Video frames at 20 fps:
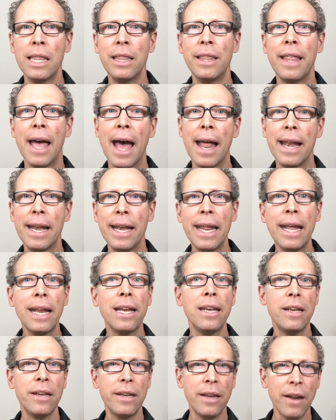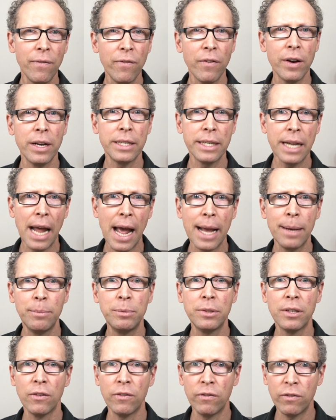that need different
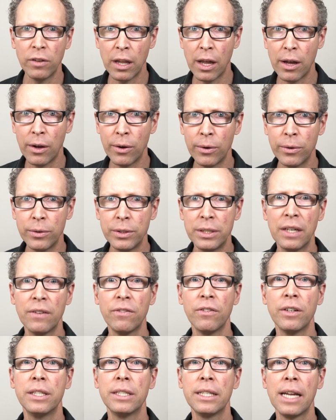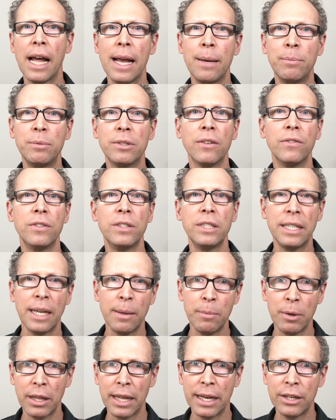types of load, different types of
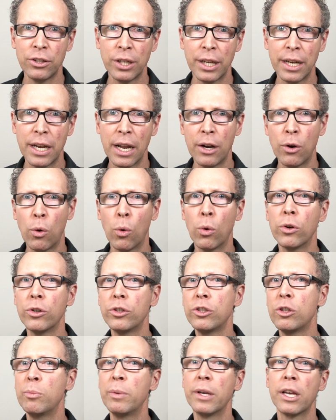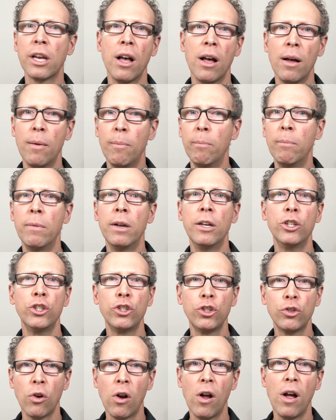stimulation in order to become
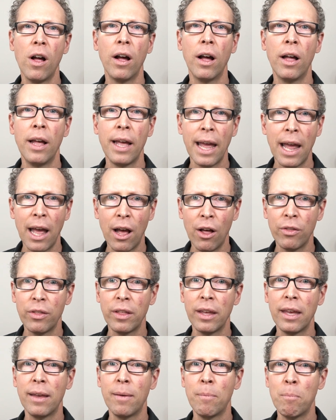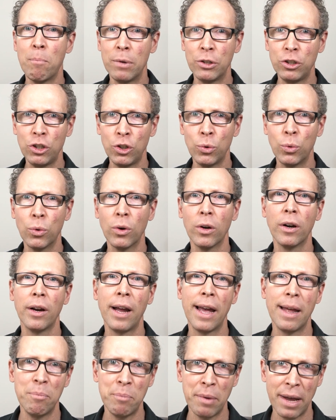strong, healthy, mature,
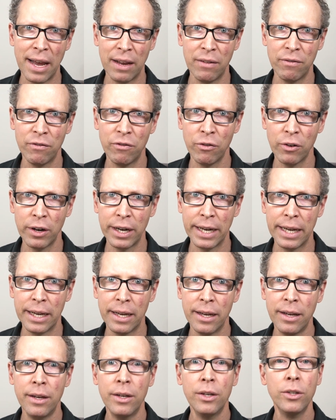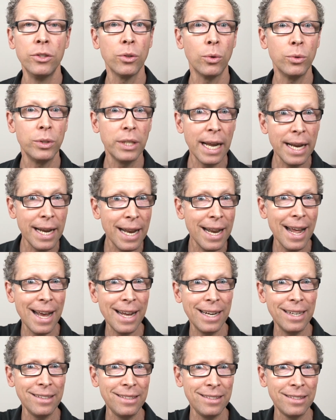and pain-free. So
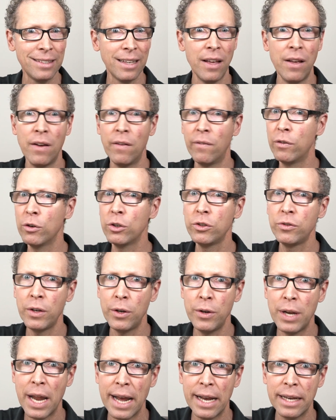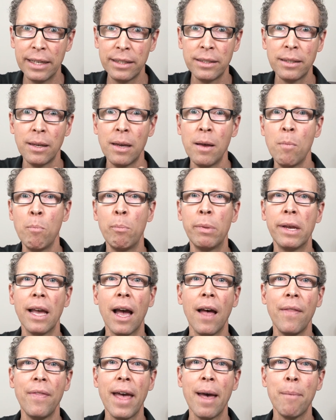tendinitis, first few days.
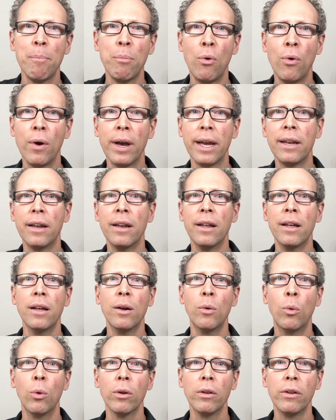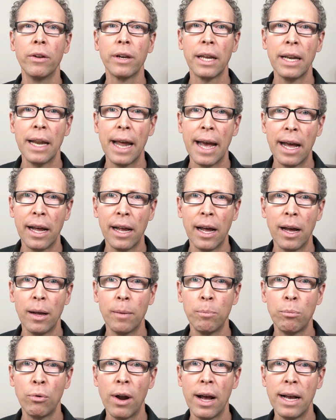Beyond that point, we're looking at a
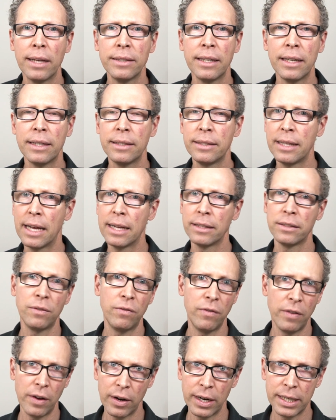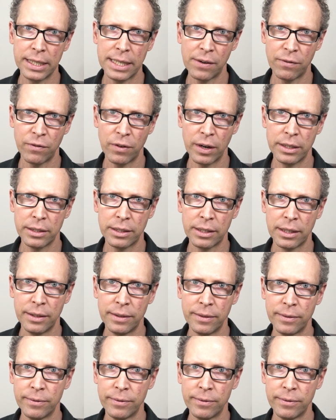process that's very different.